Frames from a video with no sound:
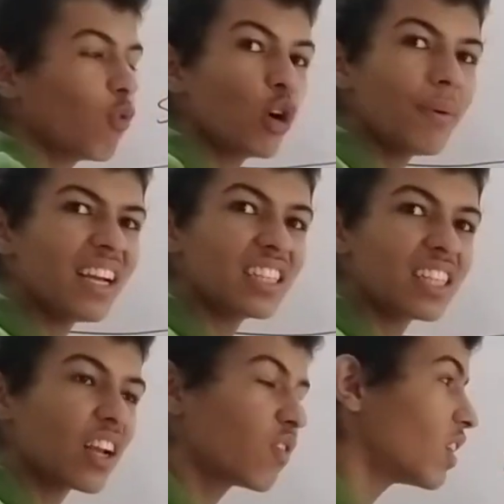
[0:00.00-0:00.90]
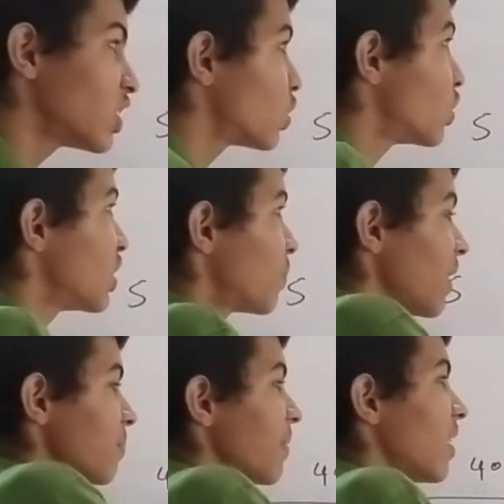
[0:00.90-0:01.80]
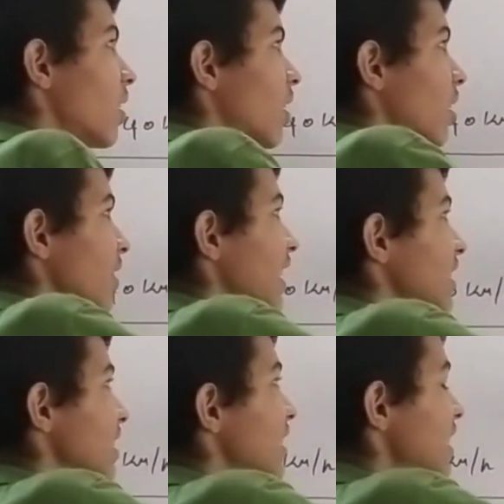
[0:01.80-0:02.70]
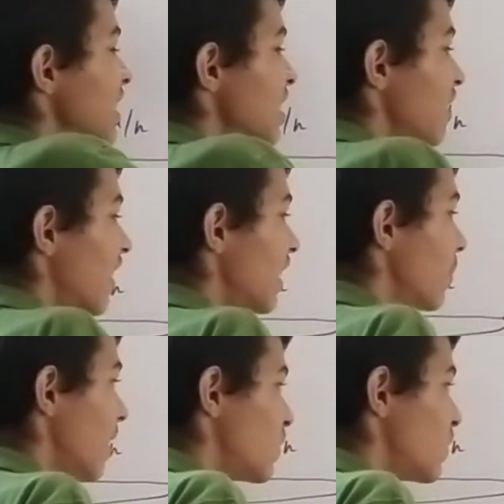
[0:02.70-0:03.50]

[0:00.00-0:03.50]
would be is equals to displacement, that is the distance divided by